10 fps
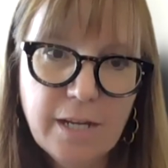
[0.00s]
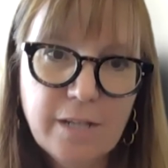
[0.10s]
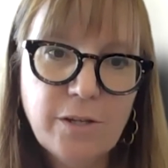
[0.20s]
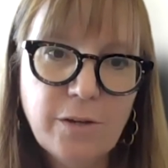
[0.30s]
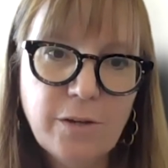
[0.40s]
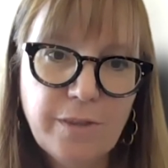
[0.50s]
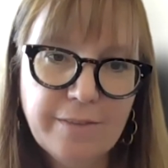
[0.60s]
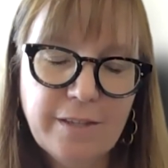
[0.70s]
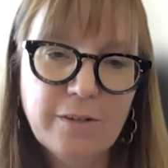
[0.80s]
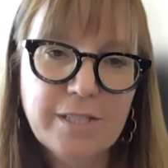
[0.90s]
So that
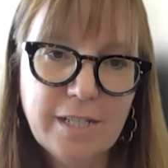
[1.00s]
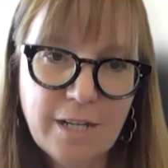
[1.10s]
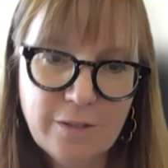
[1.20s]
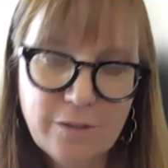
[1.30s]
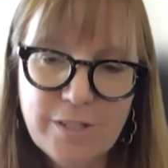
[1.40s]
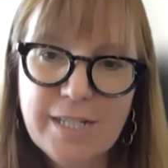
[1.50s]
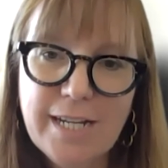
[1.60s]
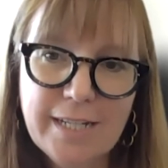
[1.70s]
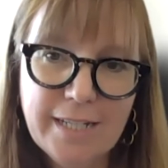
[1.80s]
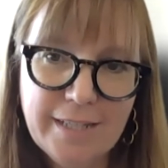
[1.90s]
there is an
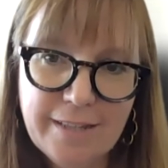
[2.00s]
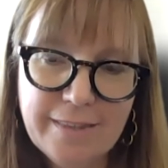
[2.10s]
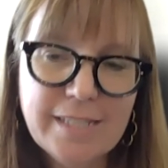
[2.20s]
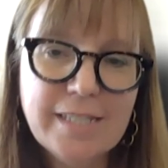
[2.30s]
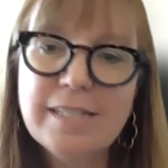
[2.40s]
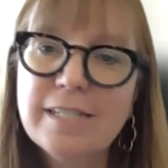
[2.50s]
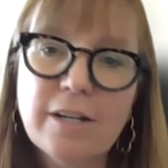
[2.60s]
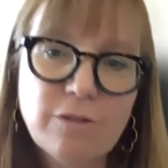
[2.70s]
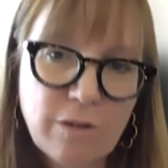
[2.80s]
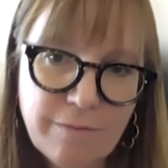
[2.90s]
understanding that this is
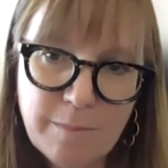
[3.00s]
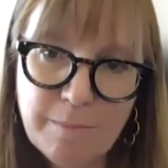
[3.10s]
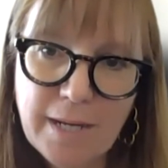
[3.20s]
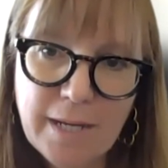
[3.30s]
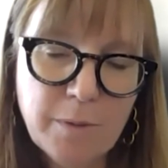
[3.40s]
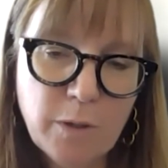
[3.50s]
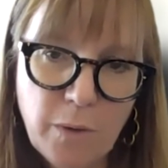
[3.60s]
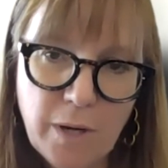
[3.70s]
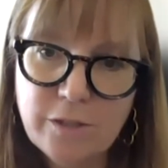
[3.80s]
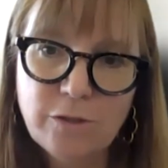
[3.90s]
not driven by a
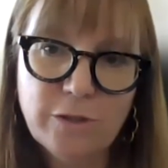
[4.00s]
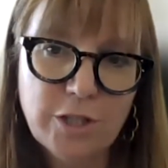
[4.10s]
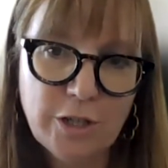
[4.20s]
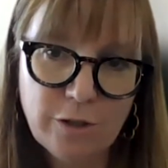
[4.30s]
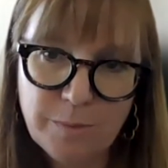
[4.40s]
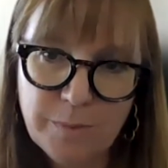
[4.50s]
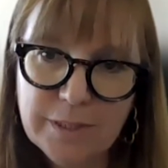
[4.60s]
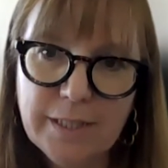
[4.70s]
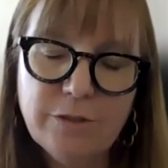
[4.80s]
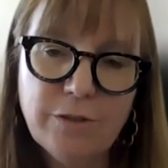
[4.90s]
bequest or a charitable
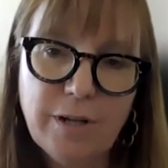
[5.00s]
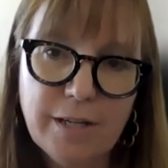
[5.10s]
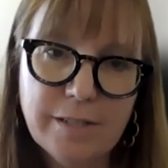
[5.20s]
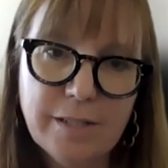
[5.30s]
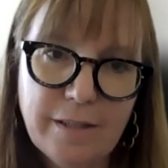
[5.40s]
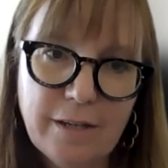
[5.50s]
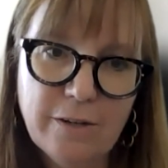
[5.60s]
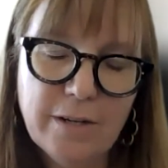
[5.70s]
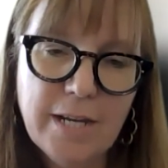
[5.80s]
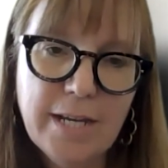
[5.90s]
lead trust, that they're,